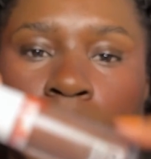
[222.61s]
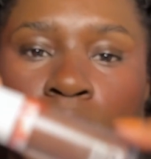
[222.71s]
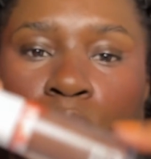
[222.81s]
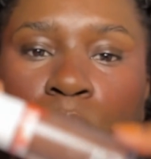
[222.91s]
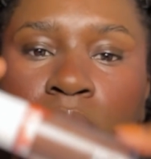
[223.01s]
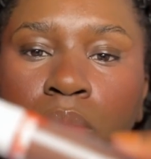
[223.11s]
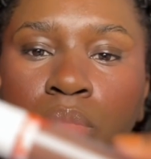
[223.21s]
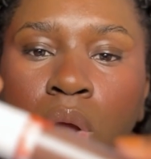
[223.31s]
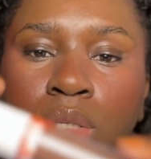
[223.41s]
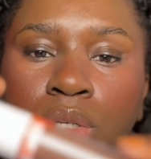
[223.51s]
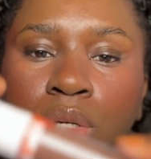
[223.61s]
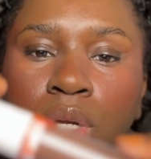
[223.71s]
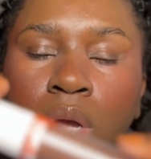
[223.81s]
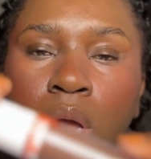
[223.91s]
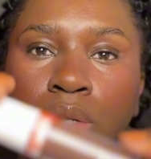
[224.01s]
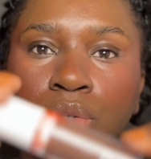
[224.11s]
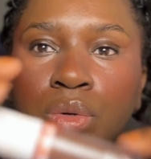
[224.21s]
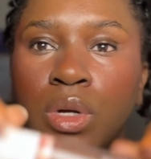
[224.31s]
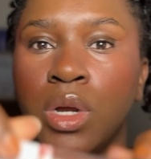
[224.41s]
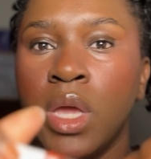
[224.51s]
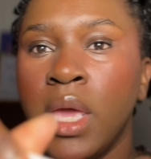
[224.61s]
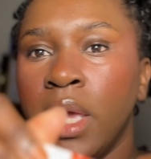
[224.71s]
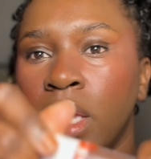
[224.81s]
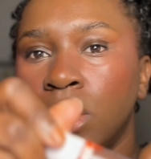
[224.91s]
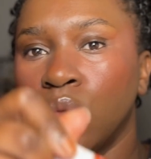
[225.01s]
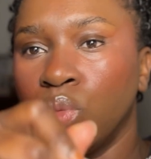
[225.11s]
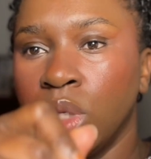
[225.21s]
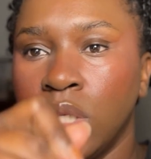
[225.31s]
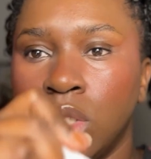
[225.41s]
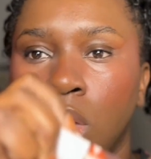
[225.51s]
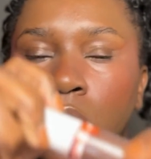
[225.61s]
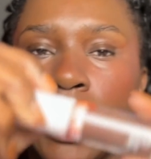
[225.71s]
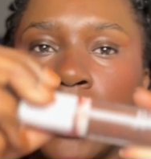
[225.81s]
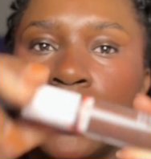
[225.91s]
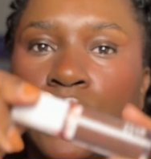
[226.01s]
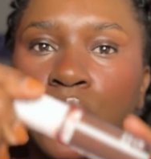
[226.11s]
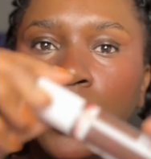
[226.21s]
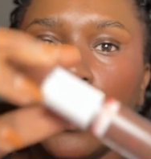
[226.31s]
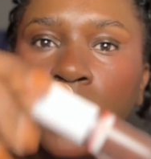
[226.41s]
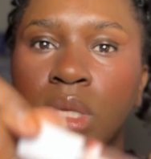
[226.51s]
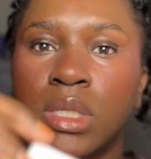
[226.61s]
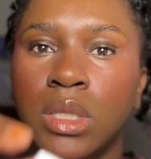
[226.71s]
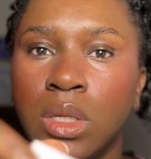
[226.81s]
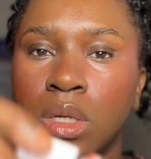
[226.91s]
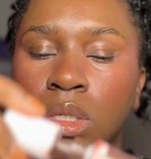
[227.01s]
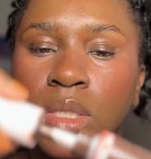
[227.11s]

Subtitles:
liquid bronzer and contour. It's really dark. Excuse the way this looks.